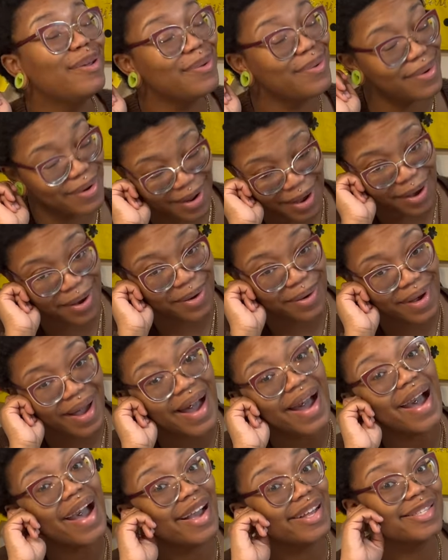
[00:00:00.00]
you know
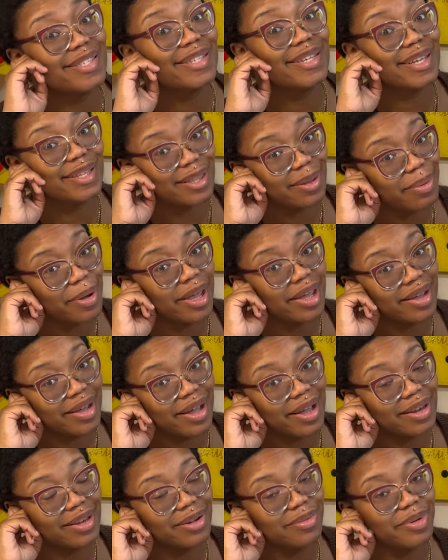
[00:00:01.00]
I had to get the pink
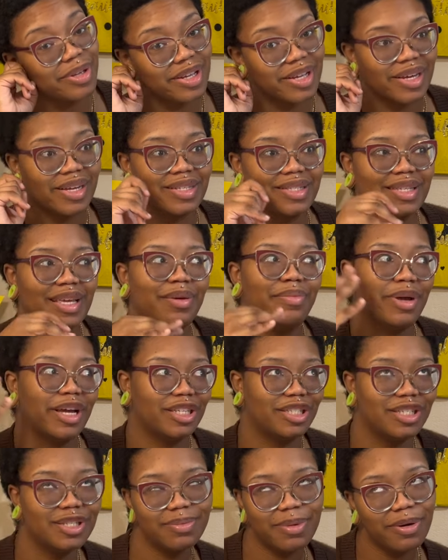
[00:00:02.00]
color because it
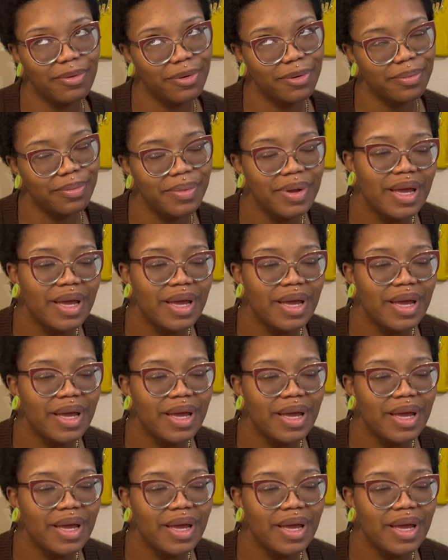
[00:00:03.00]
matches my room.